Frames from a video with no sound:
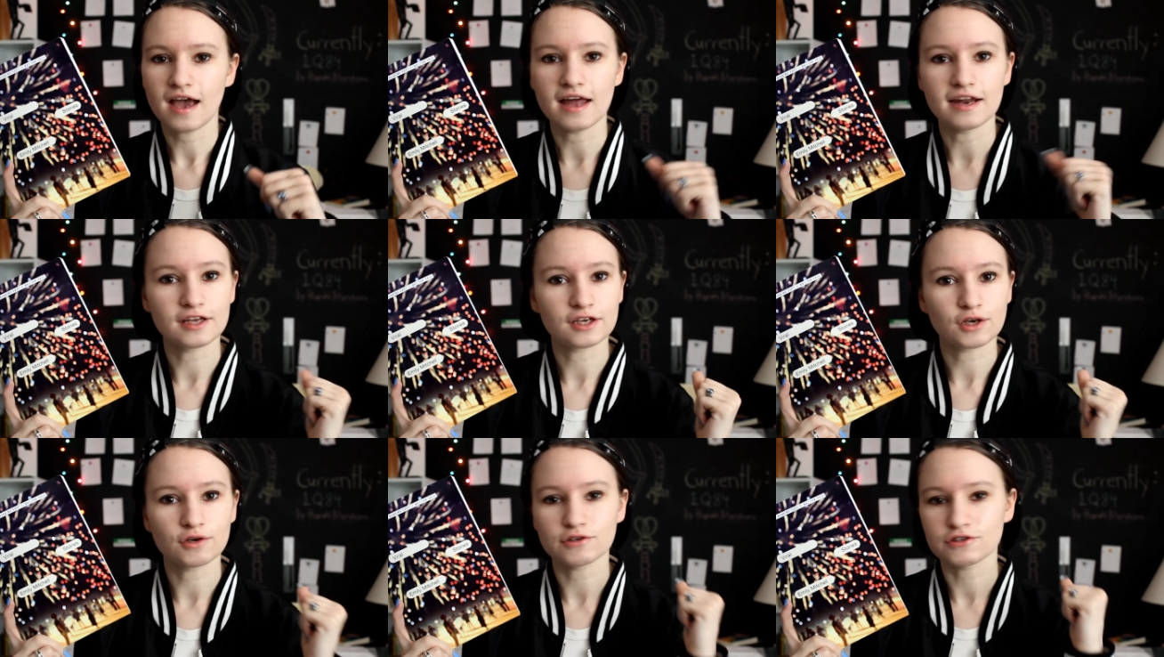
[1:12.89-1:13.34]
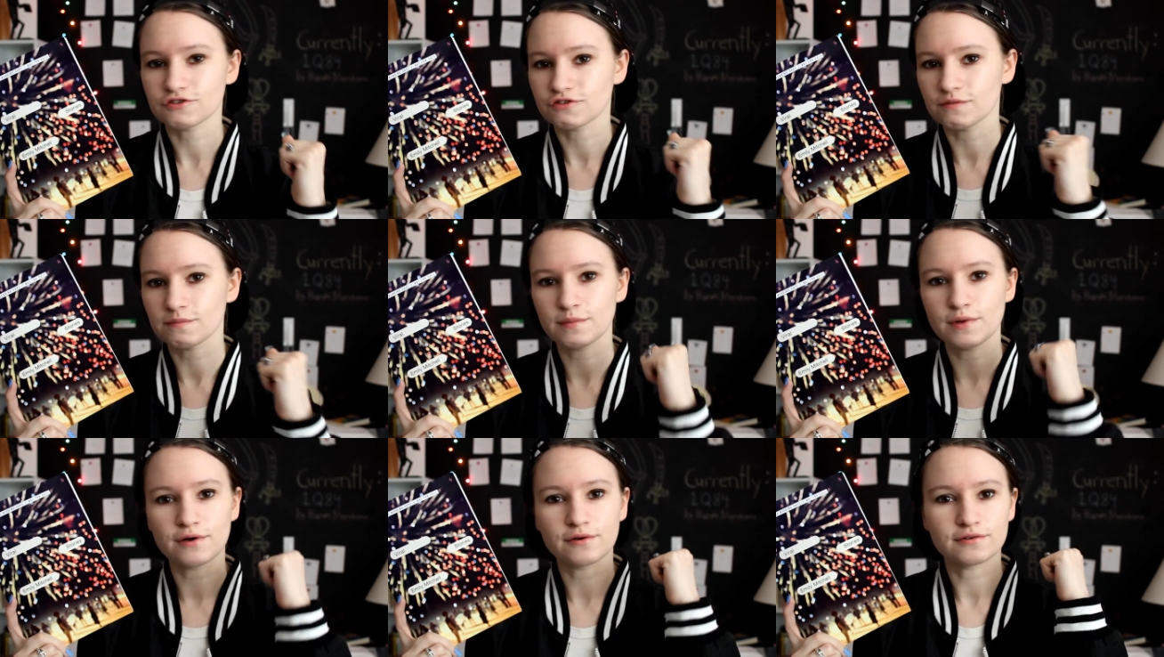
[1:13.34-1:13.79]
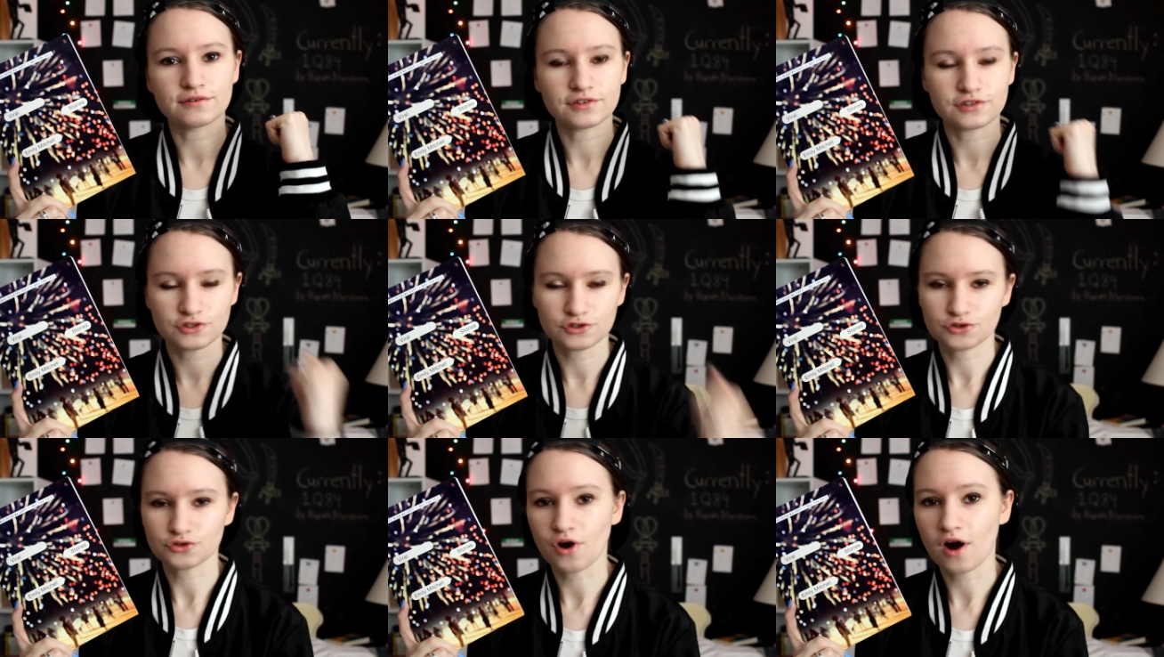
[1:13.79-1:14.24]
and it goes from those
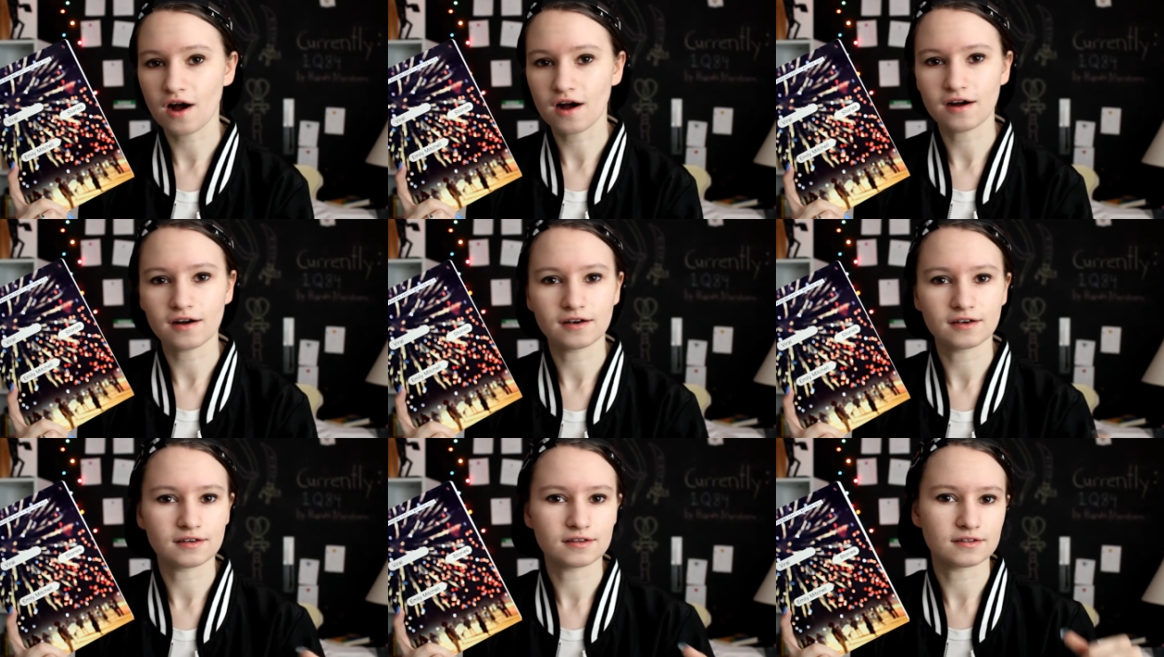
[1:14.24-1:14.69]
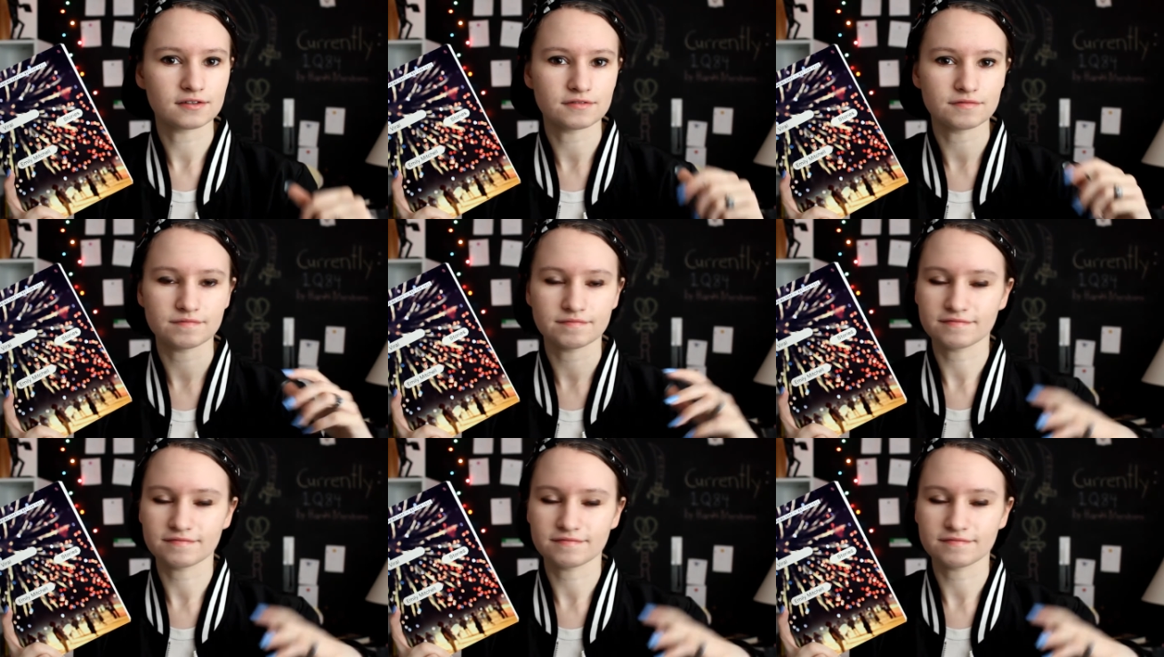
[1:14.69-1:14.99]
strong,